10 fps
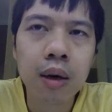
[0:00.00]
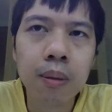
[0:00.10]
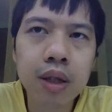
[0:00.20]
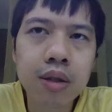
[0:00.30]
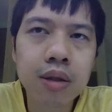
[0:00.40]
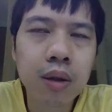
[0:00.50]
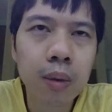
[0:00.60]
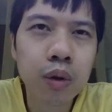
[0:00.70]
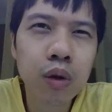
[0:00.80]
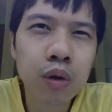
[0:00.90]
But
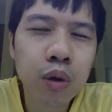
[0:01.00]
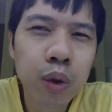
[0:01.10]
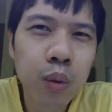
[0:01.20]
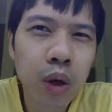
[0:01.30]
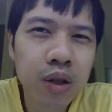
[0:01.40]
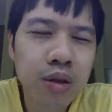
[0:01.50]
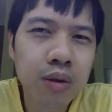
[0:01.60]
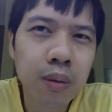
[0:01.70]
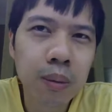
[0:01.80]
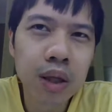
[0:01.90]
you would want,
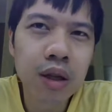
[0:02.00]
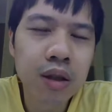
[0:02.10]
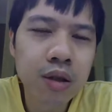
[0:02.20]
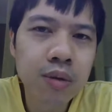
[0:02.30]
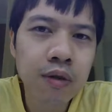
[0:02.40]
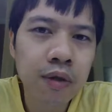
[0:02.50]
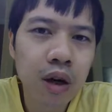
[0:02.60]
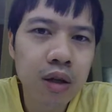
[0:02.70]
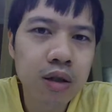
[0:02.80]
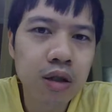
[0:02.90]
but in terms of
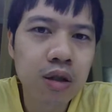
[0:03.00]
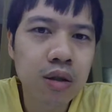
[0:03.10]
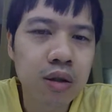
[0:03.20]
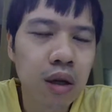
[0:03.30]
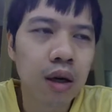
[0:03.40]
doctors,